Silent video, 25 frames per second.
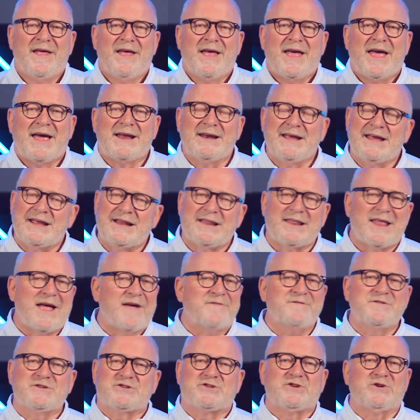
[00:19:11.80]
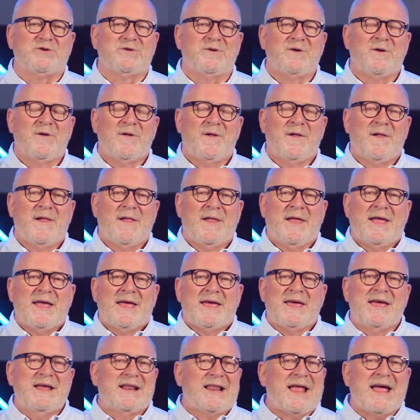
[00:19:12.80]
And he loves you.
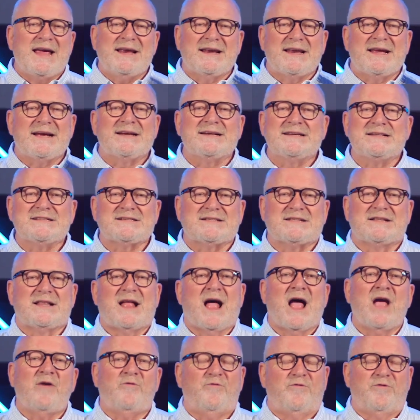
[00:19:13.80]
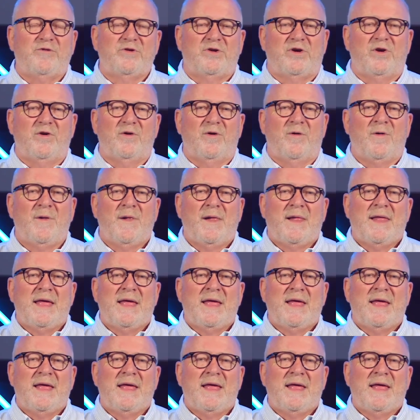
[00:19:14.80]
He laid down his life for you.